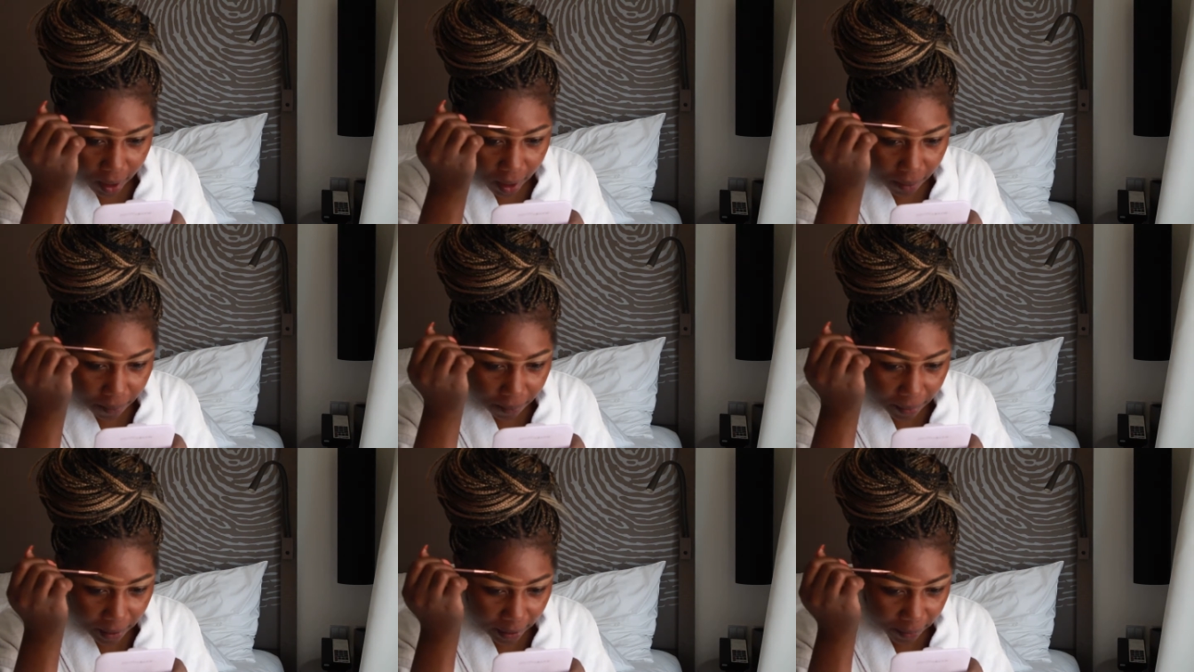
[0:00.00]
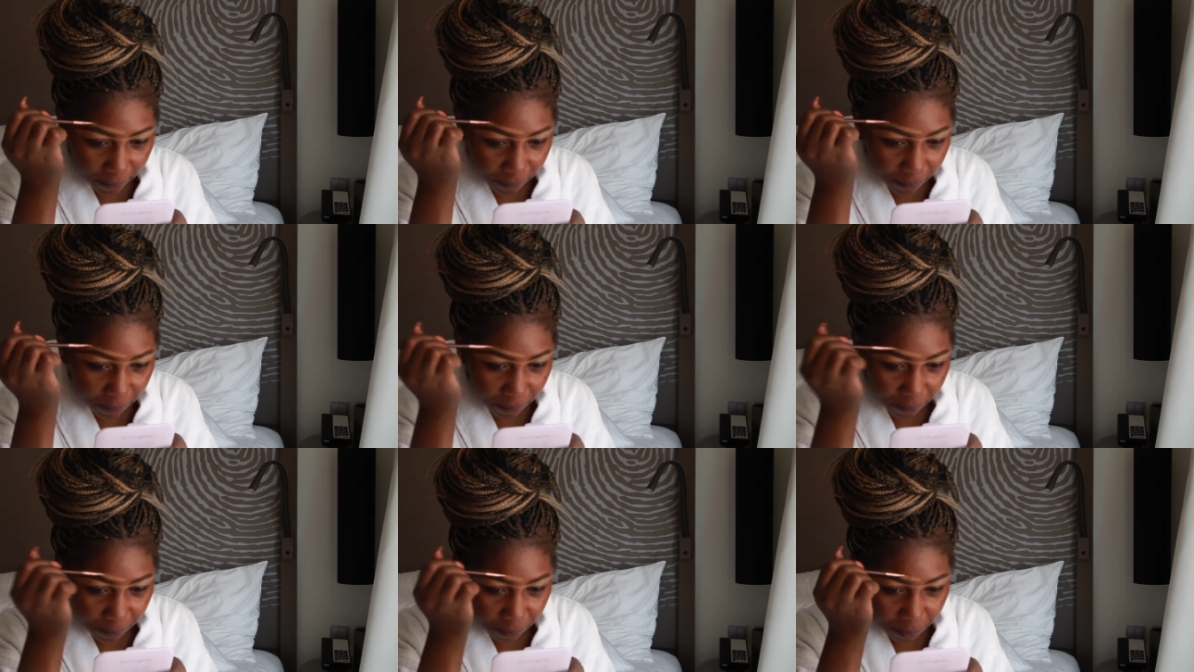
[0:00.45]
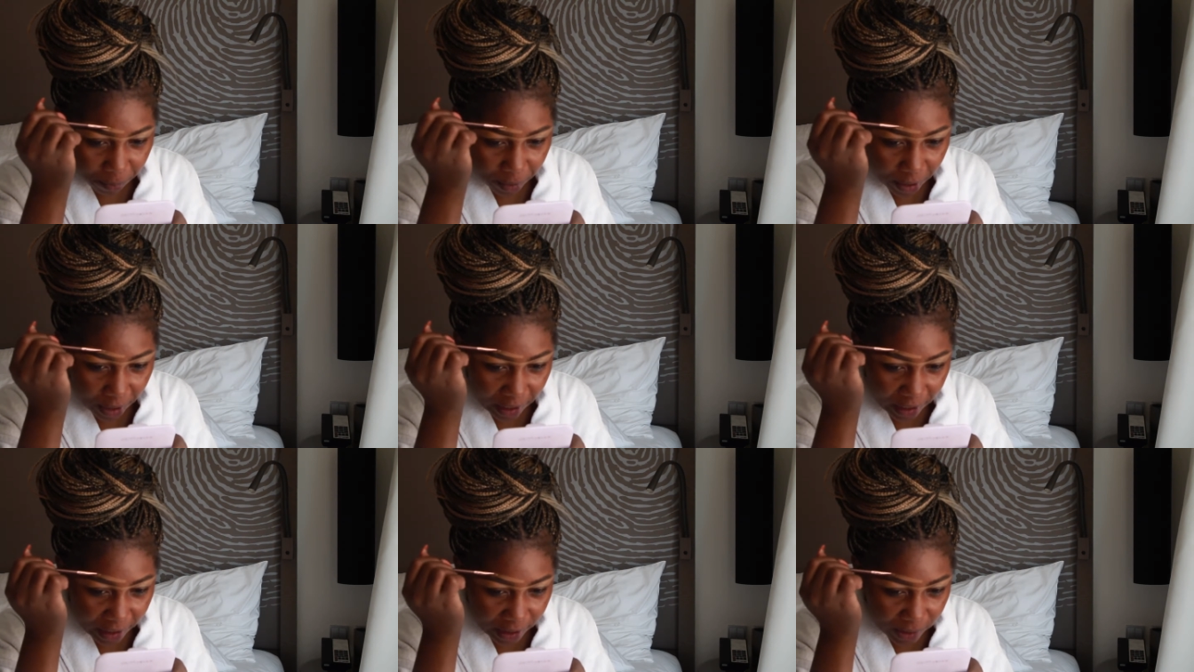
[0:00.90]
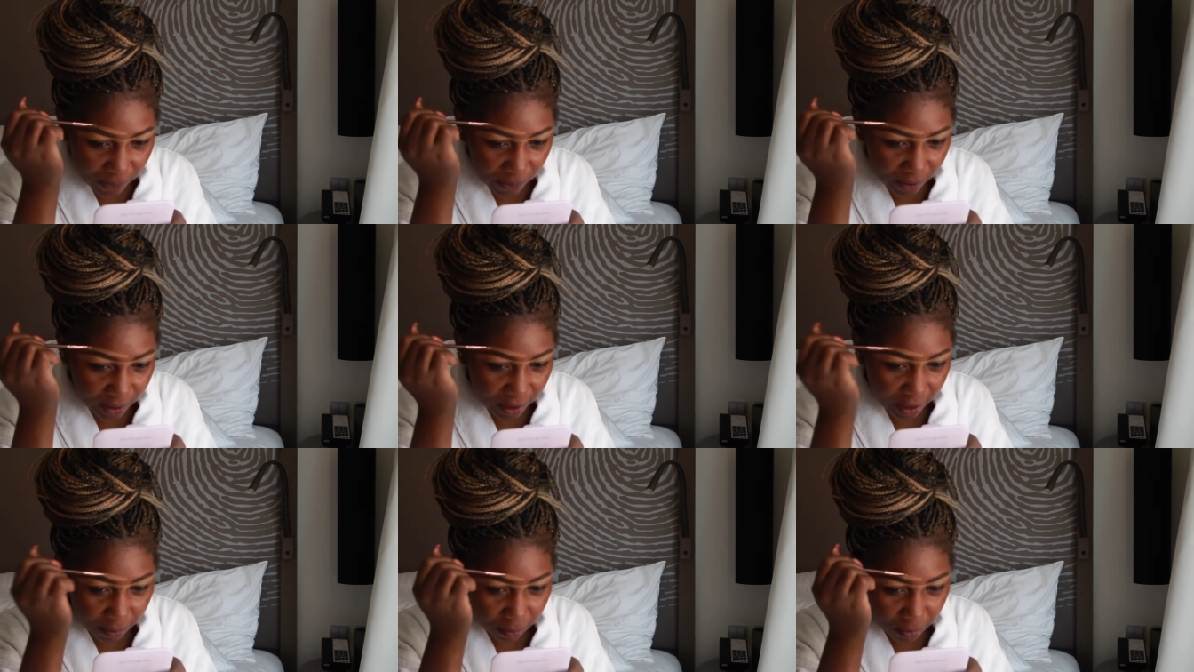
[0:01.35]
my parents
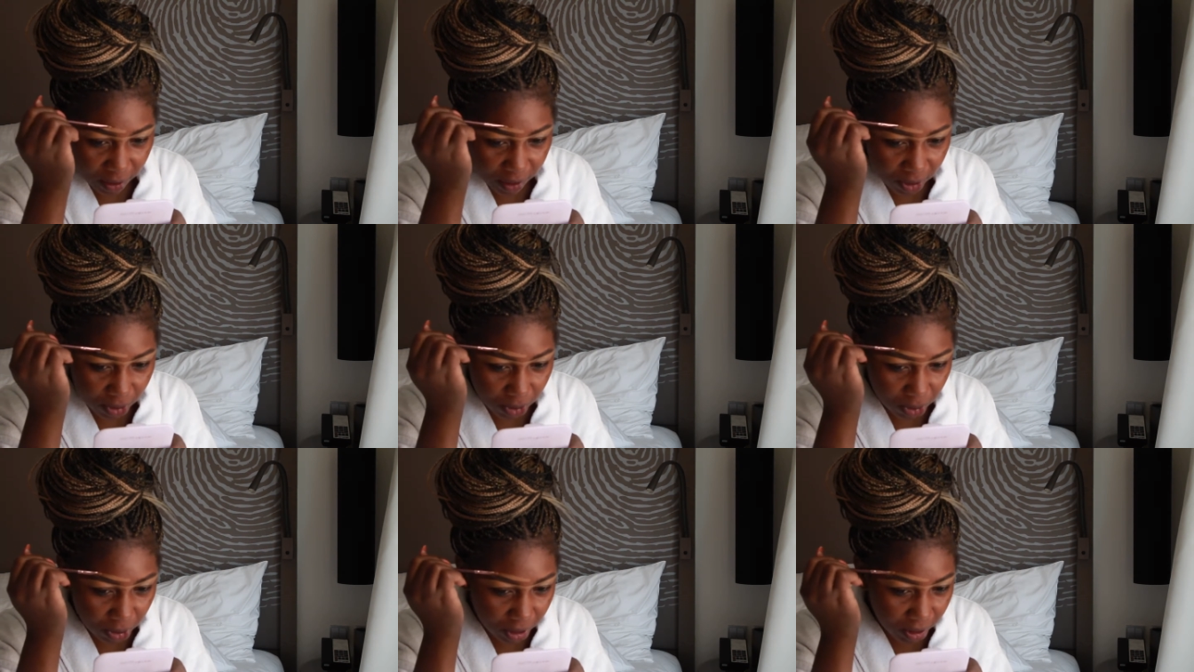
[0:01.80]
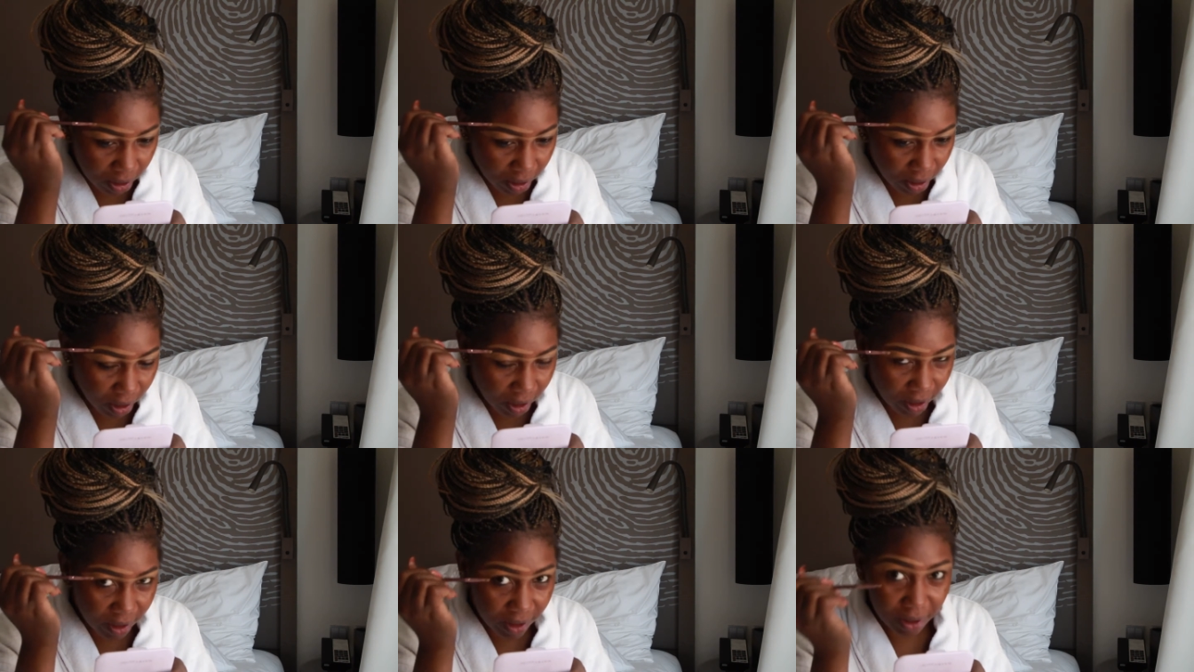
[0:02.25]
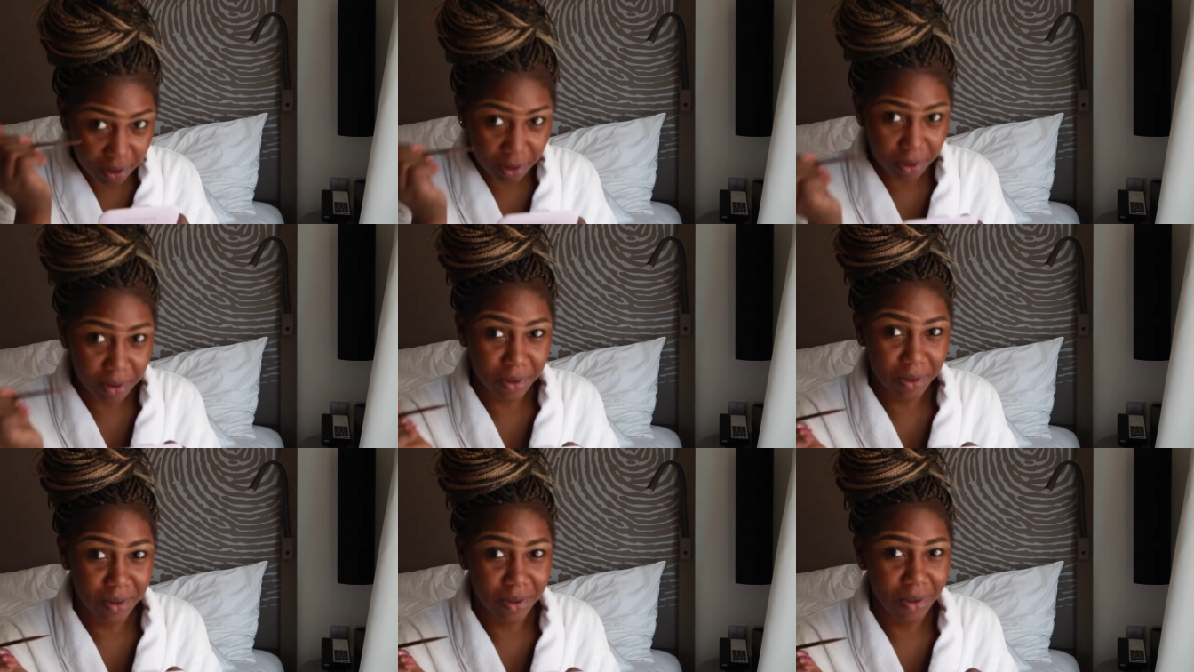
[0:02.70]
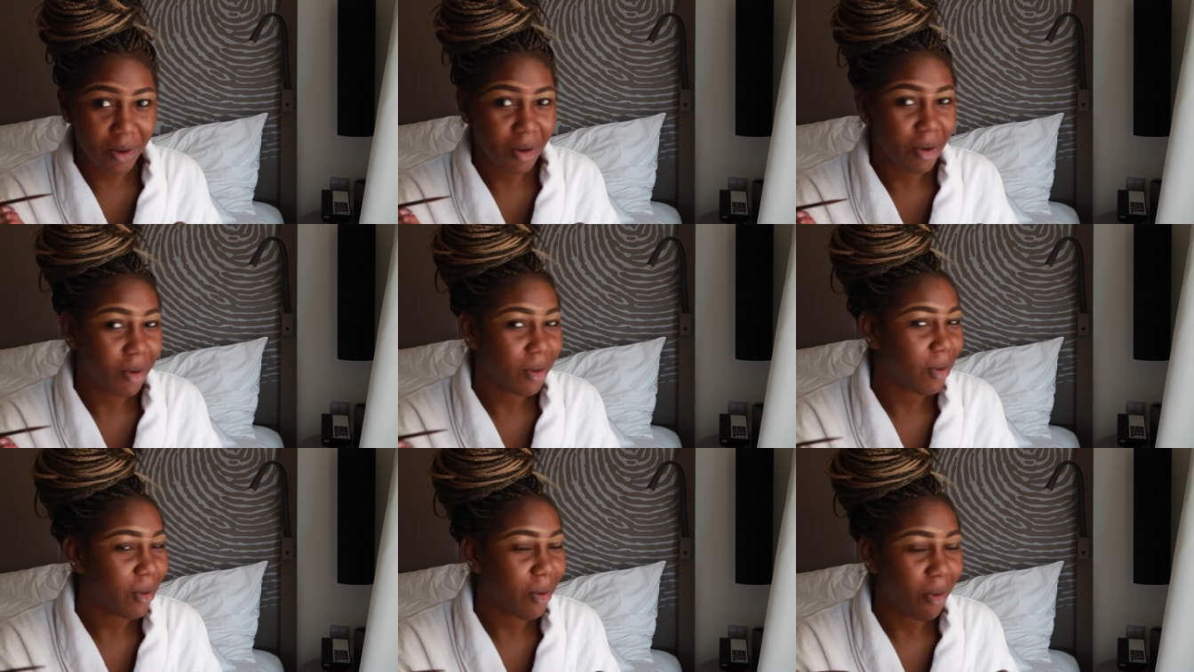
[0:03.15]
wanted me to be a nurse.
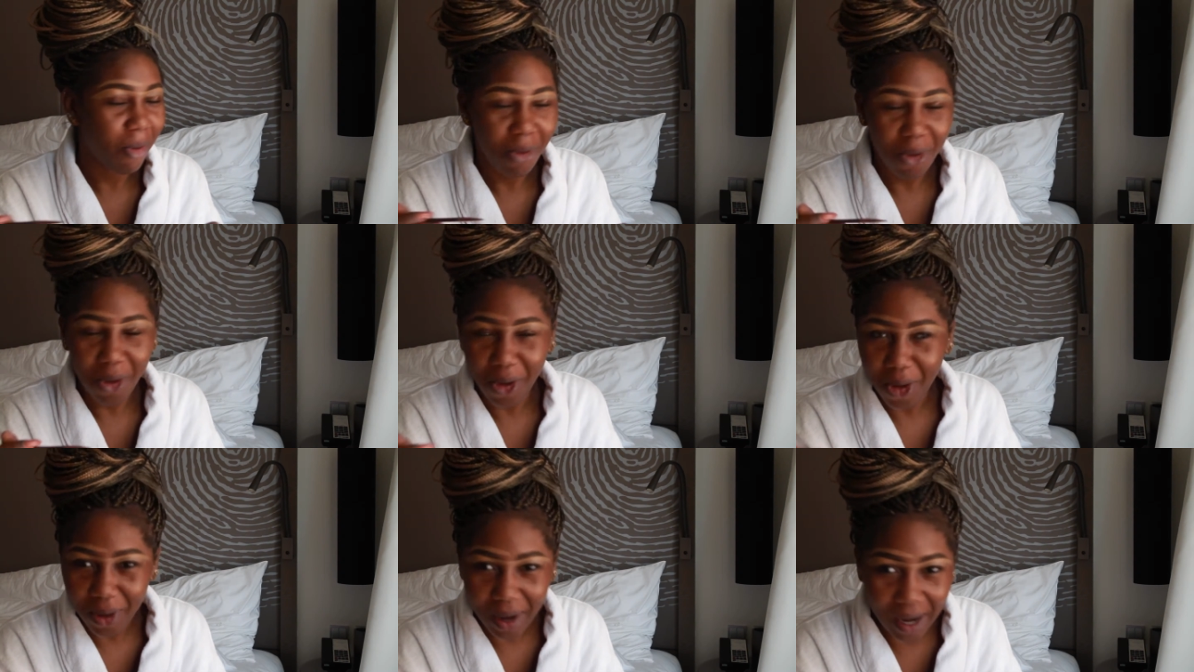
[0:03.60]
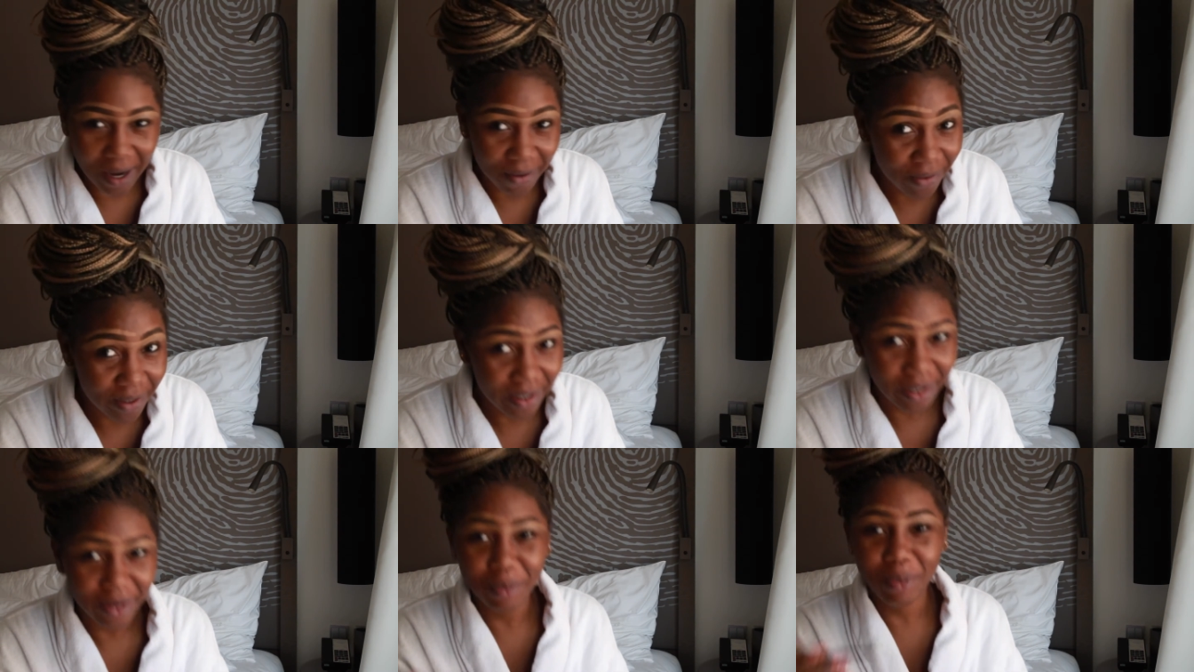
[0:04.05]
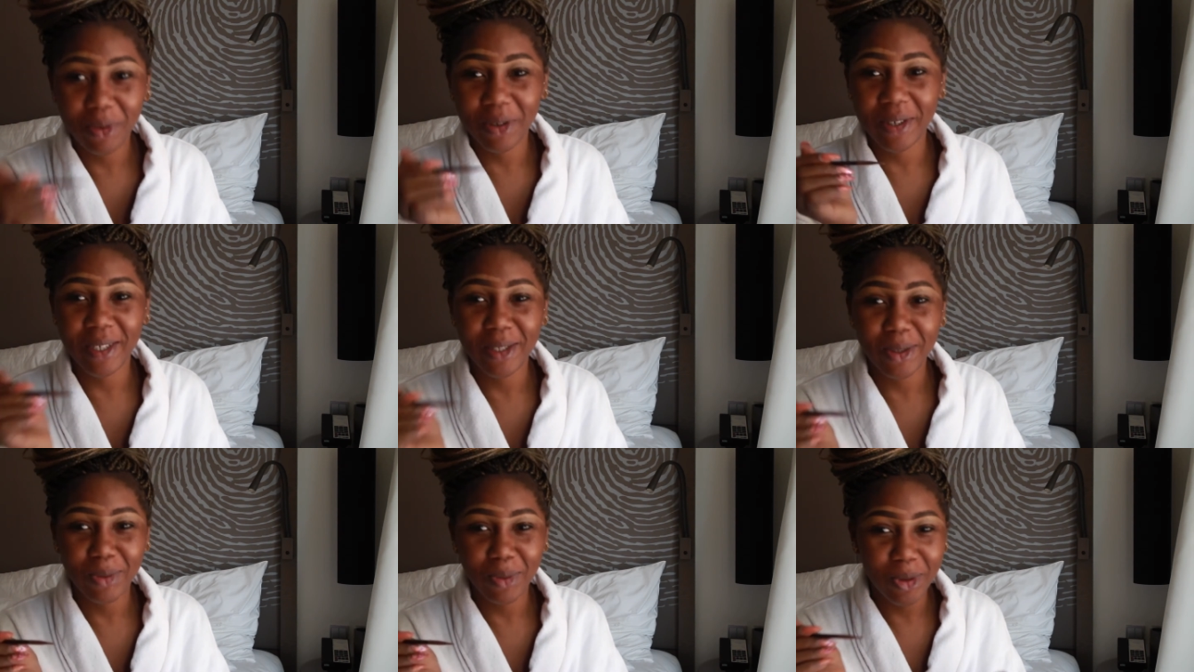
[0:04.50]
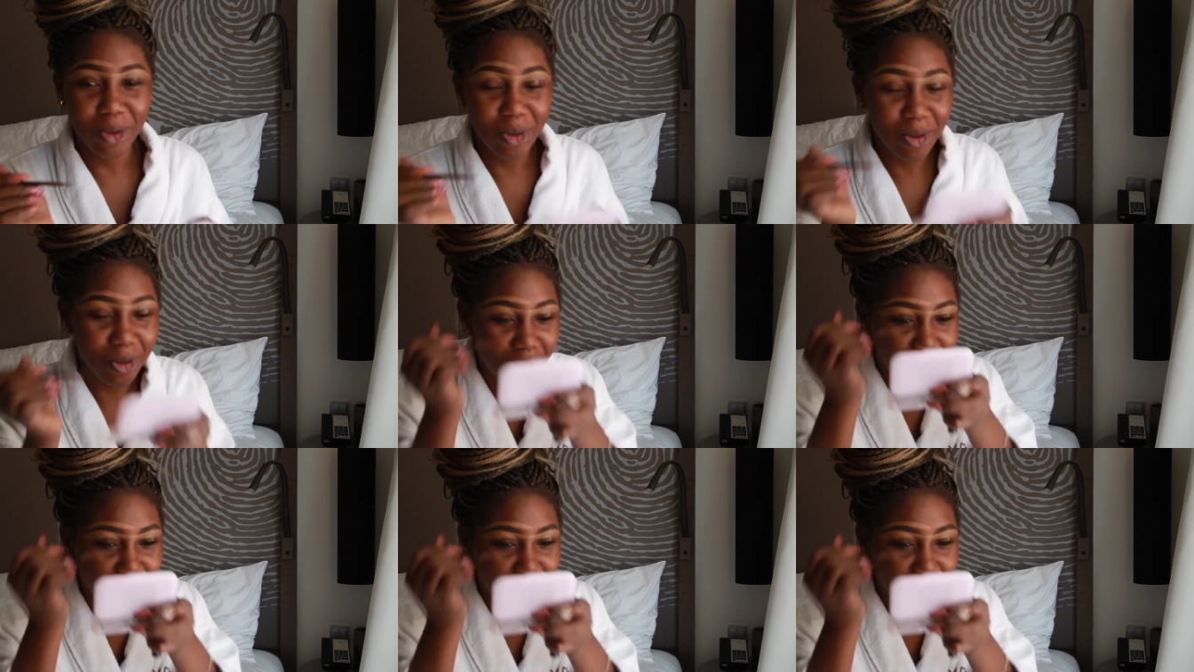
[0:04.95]
All African parents want you